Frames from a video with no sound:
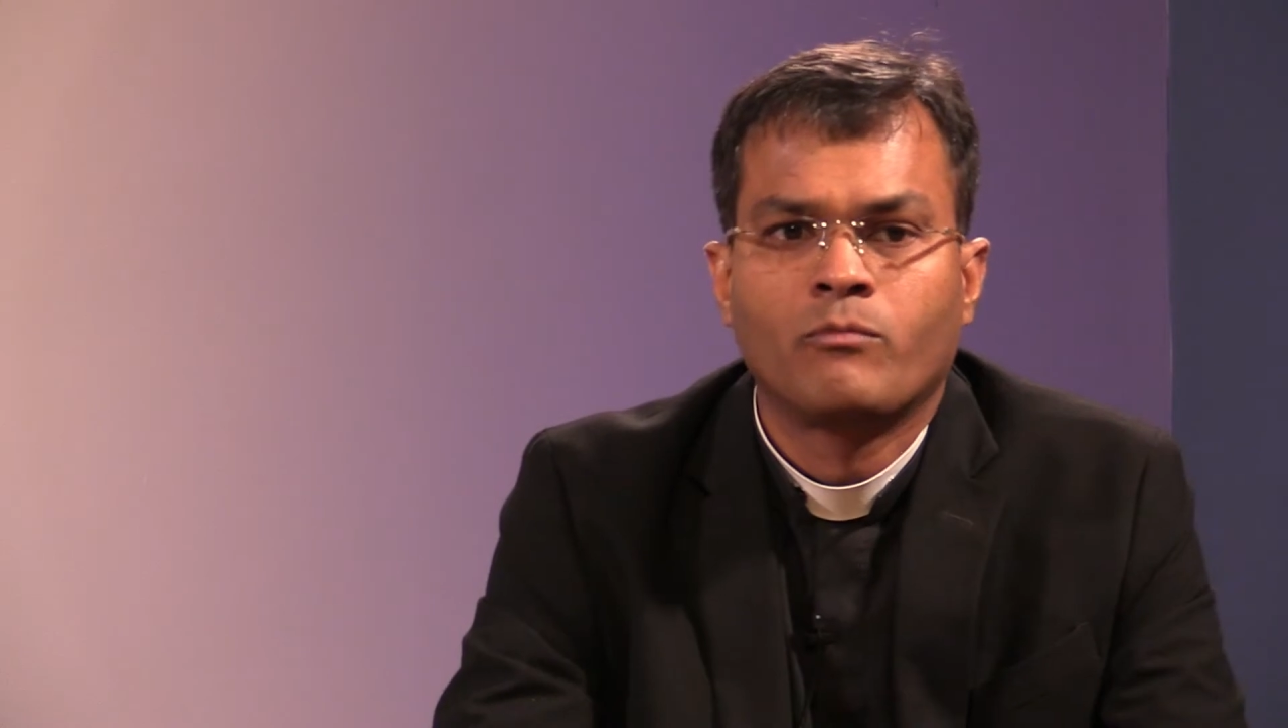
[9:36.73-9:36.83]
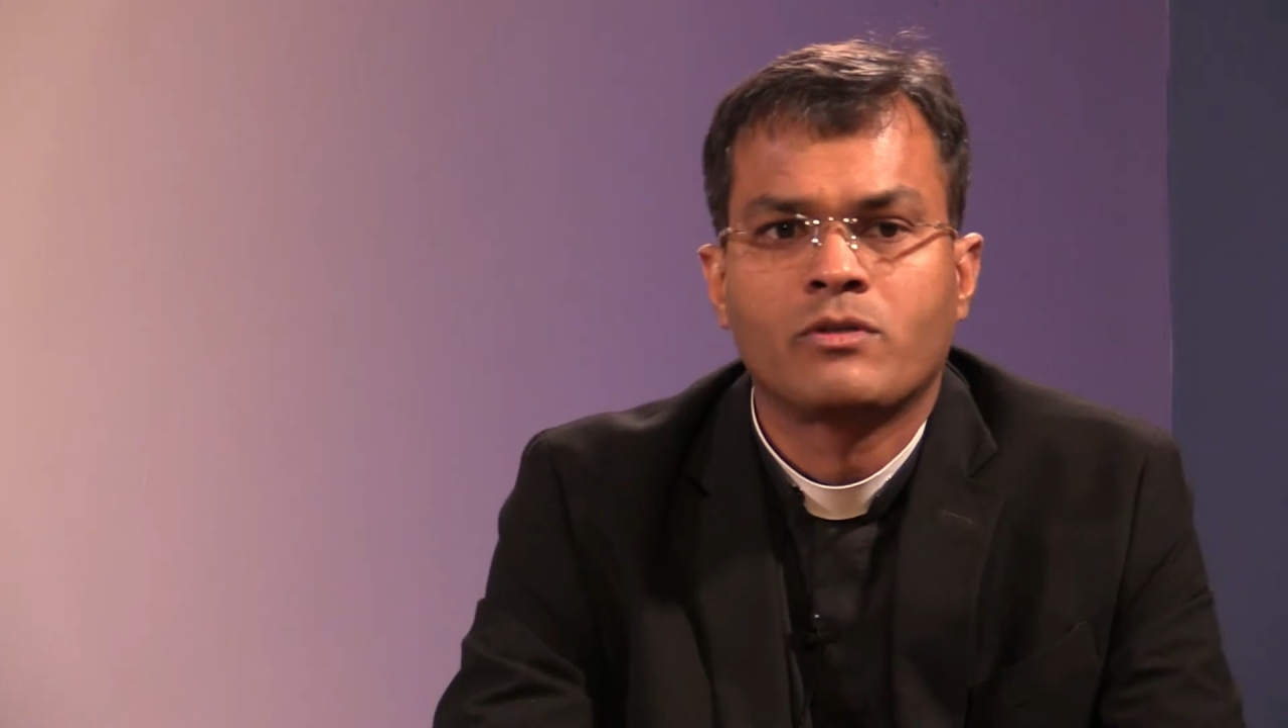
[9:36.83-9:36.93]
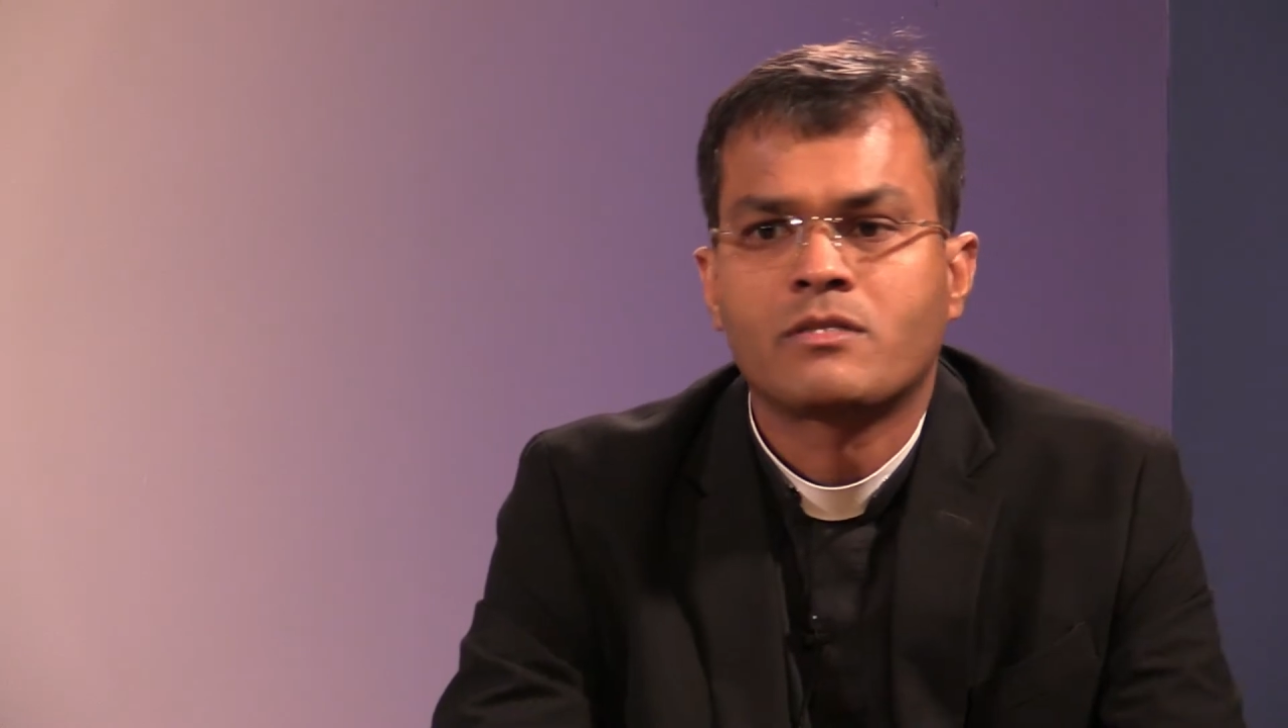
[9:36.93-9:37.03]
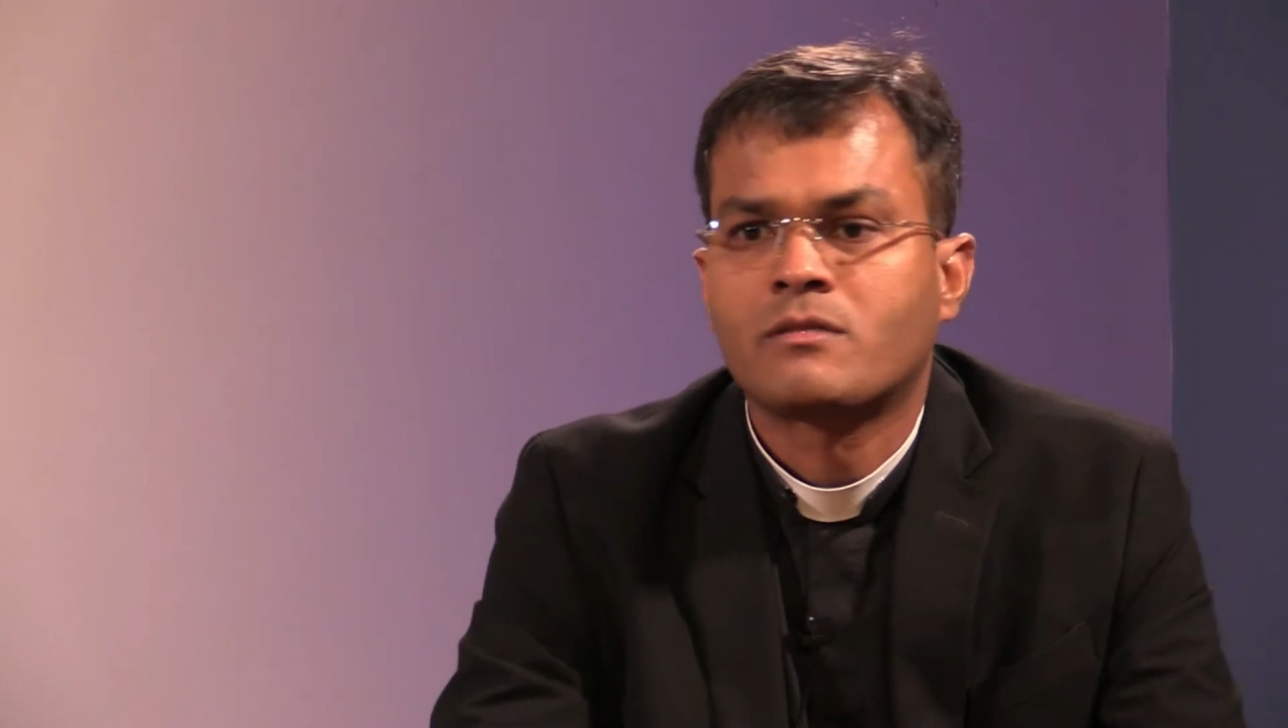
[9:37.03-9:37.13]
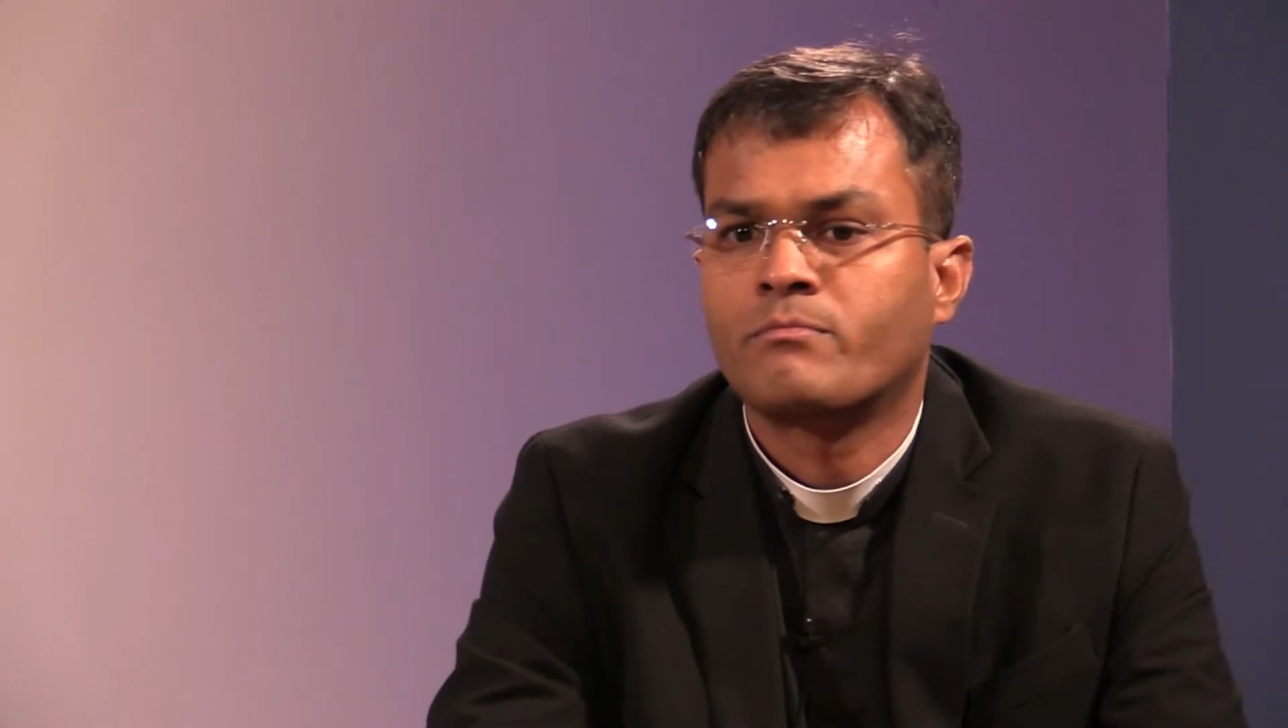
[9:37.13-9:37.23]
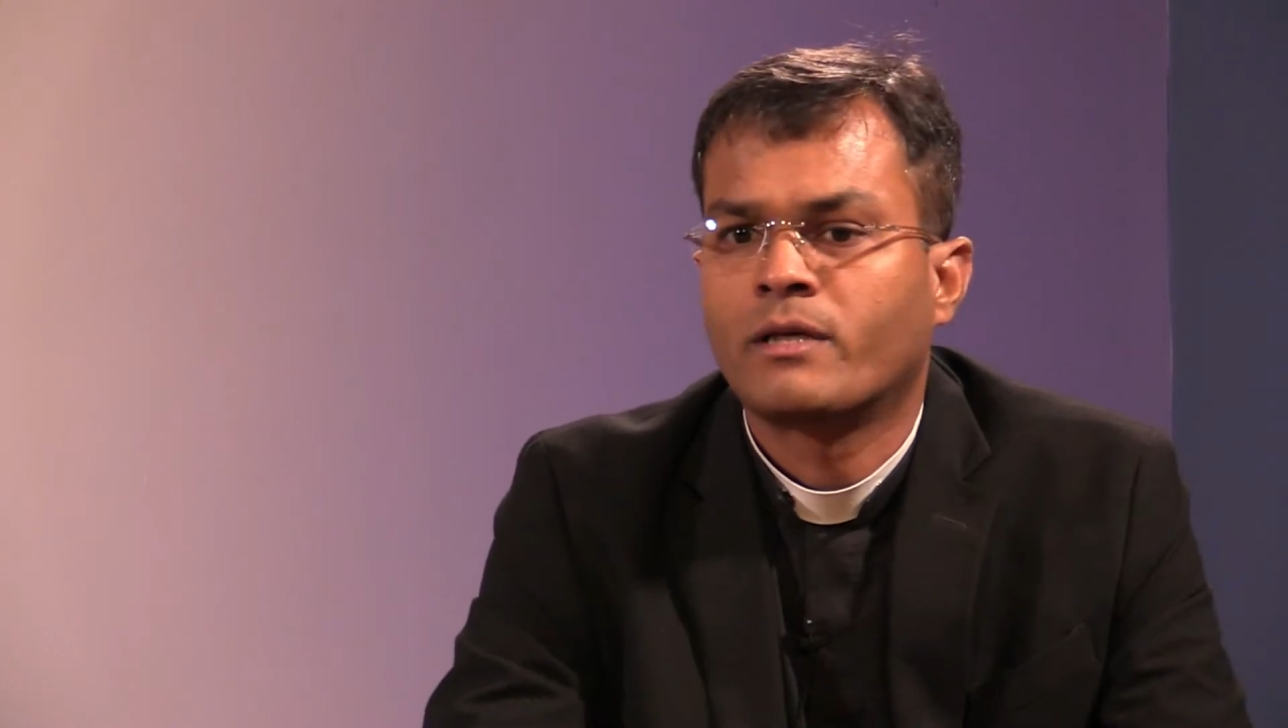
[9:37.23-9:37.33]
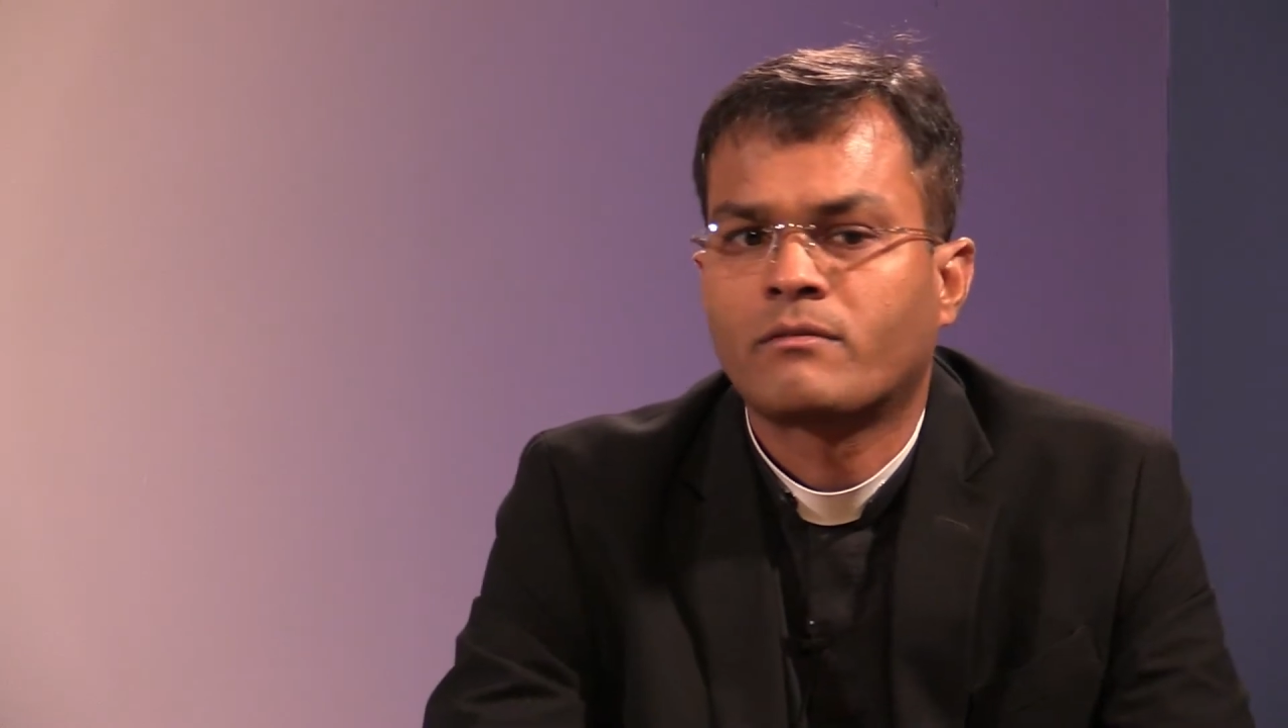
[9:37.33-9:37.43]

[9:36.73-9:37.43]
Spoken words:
was big,